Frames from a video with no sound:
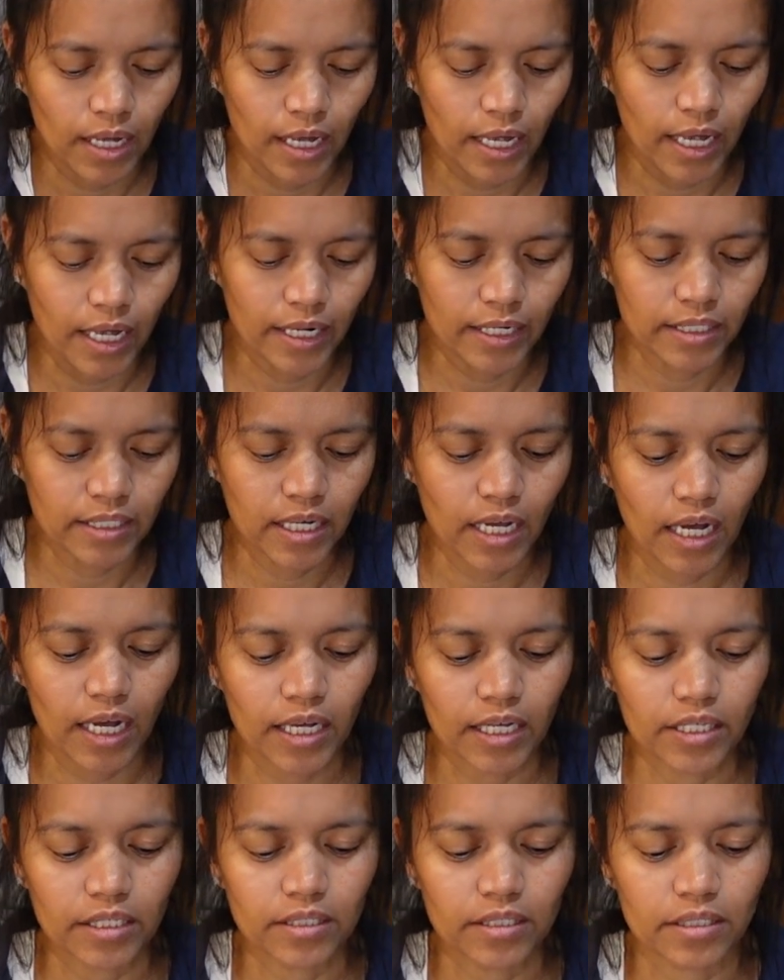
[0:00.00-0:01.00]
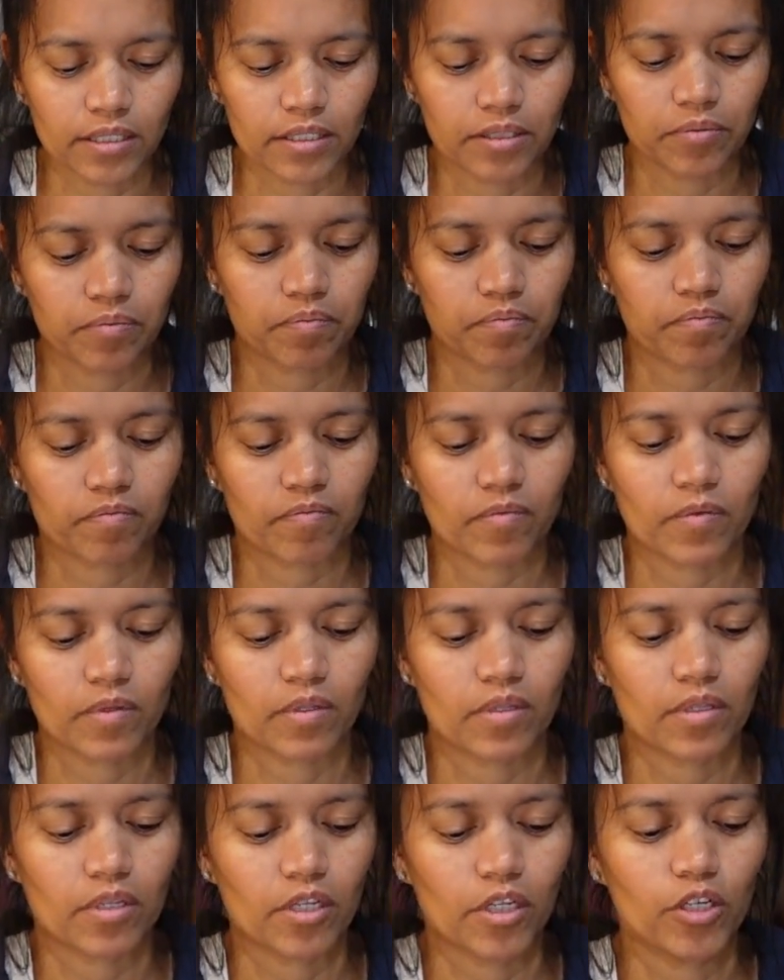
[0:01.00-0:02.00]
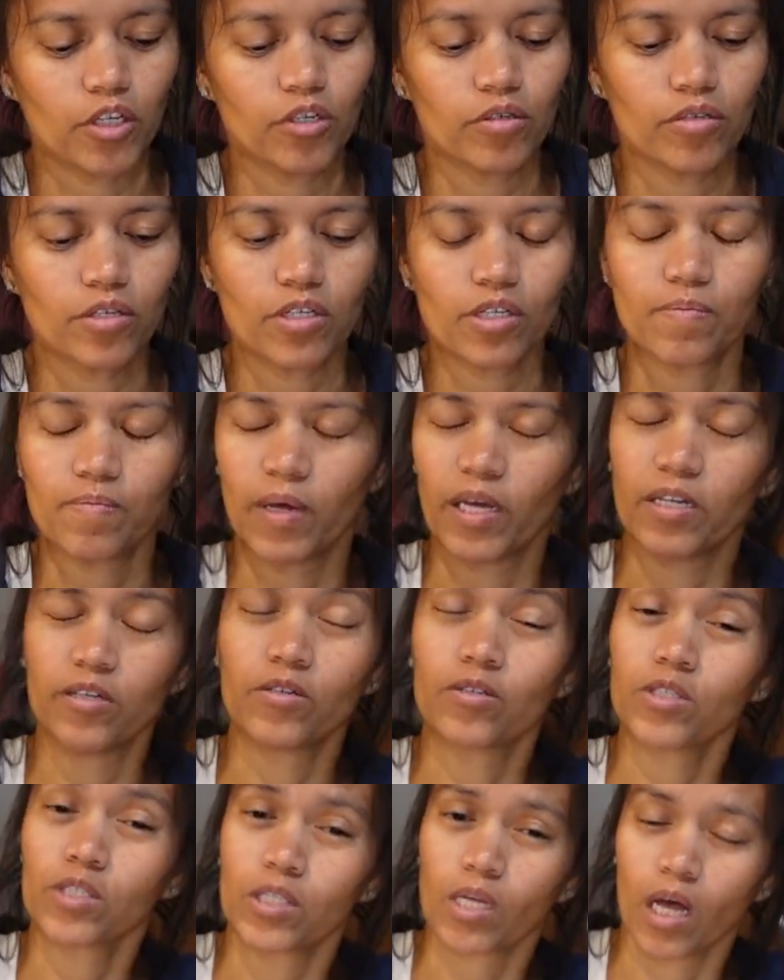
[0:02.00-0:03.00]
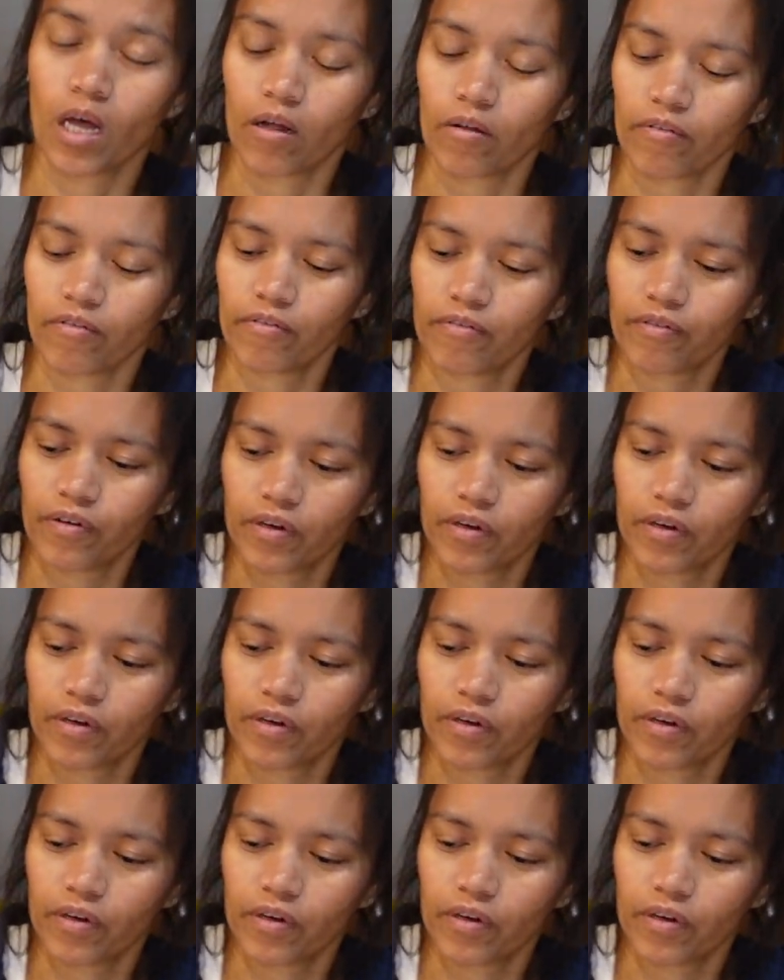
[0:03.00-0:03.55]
And guys, you just made yourself